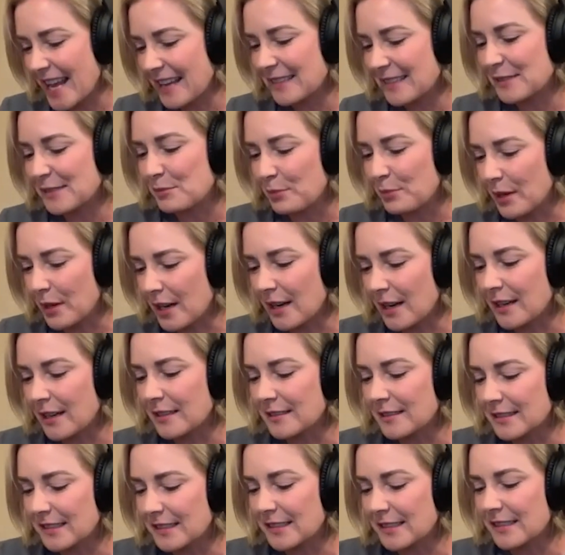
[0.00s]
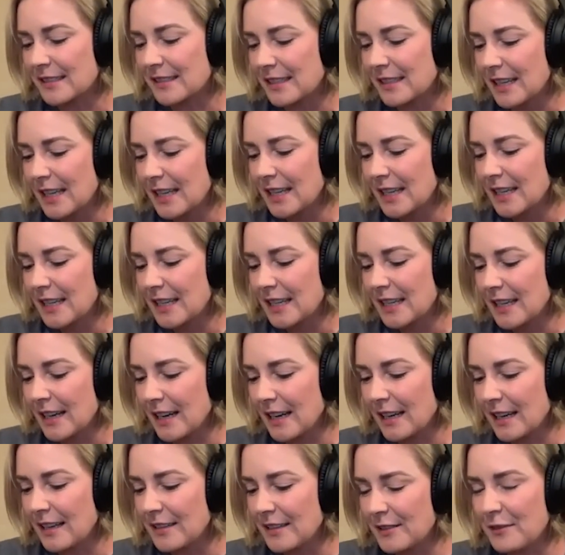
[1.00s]
bugs,
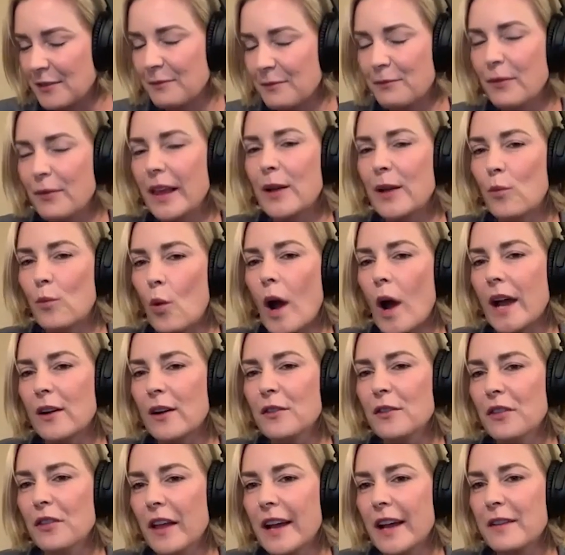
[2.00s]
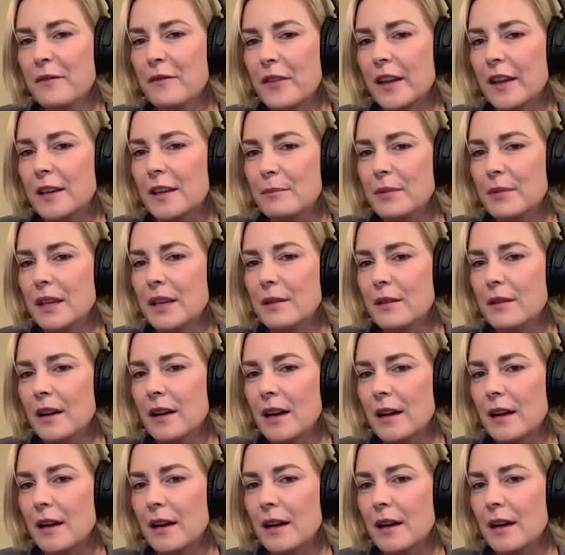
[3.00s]
like wildlife that could be